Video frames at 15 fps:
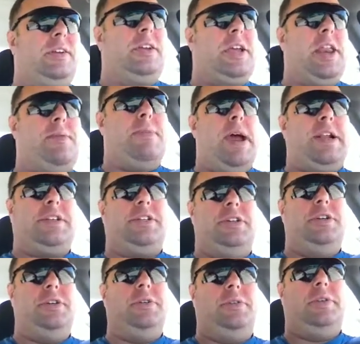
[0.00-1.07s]
Getting back
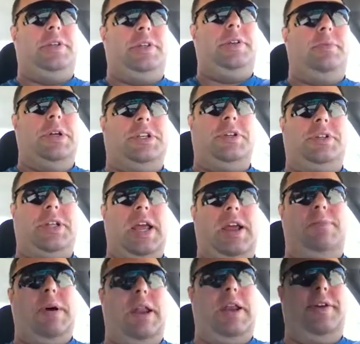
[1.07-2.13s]
to what you're
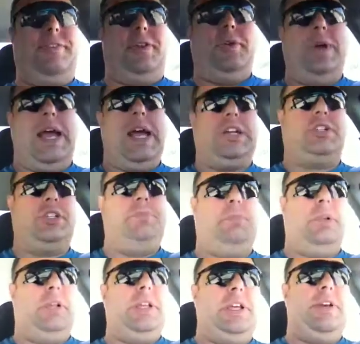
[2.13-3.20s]
saying about if you actually
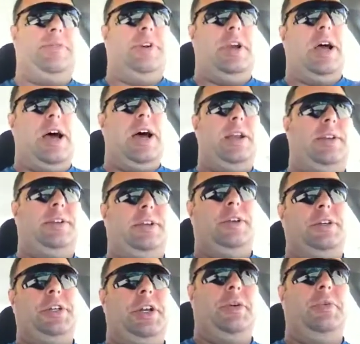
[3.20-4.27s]
believed or not,
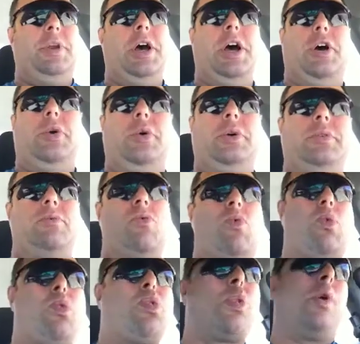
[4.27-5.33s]
you don't know.
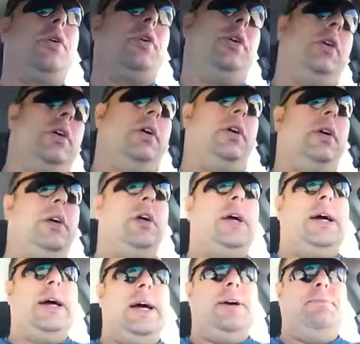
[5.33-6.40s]

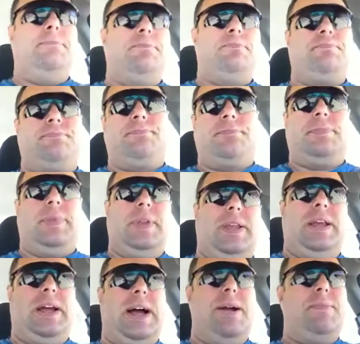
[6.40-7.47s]

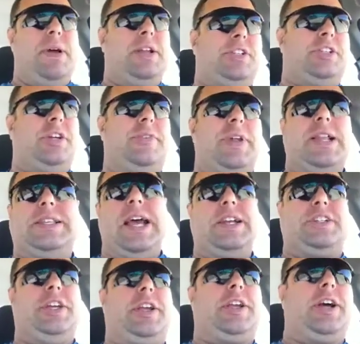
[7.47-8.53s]
I'm not sure if that's
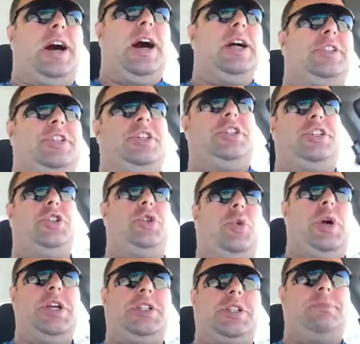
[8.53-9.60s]
actually a conscious
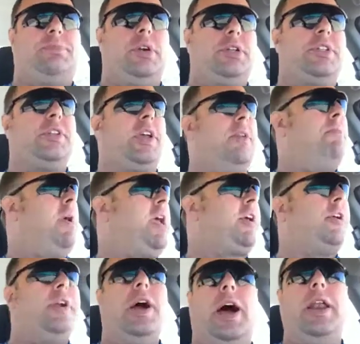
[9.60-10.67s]
choice a person can
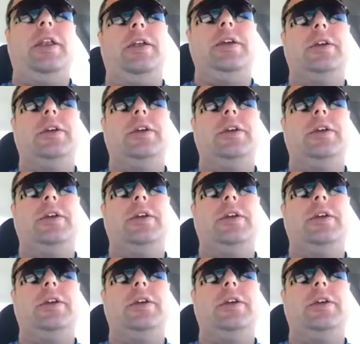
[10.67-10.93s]
make or not.